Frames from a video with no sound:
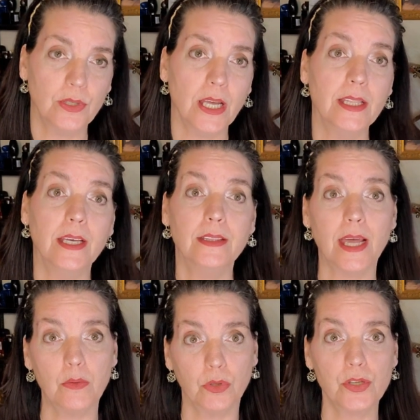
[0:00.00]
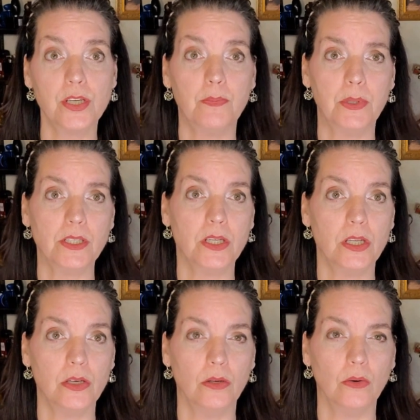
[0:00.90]
and then they will ship it to
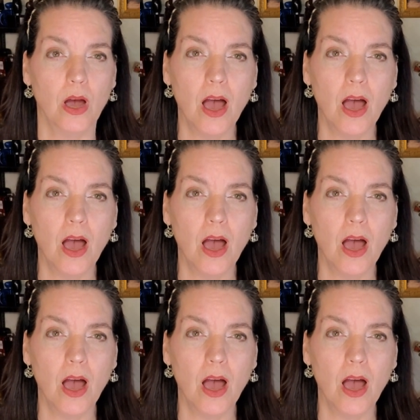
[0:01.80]
you.